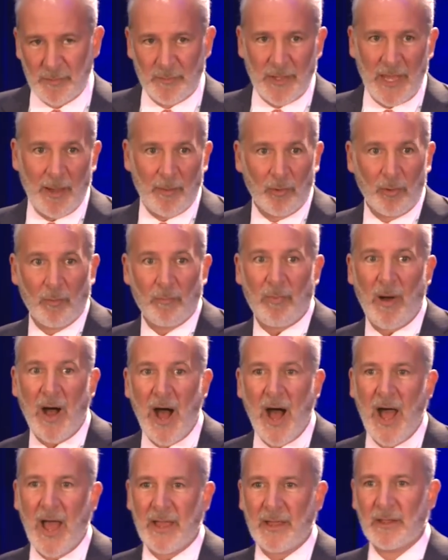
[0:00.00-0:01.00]
to be able to
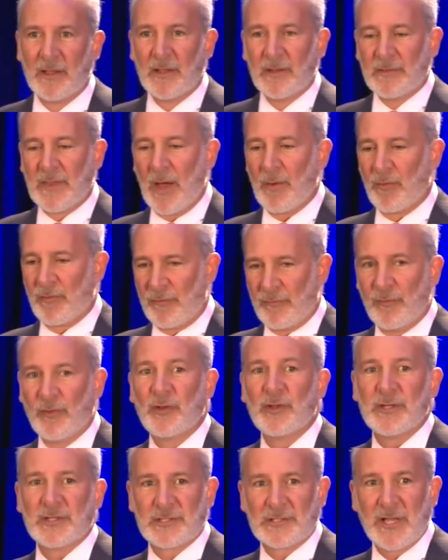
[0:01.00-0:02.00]
buy that were
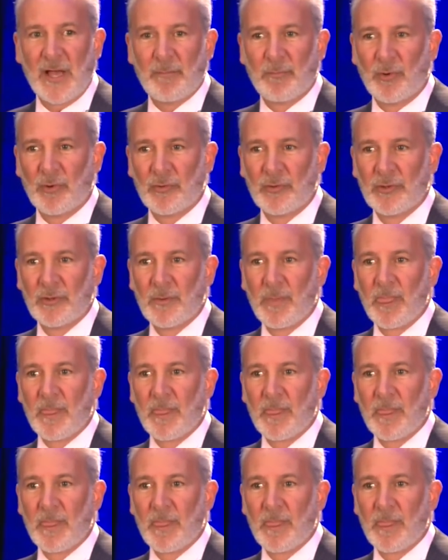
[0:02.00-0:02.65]
fully assembled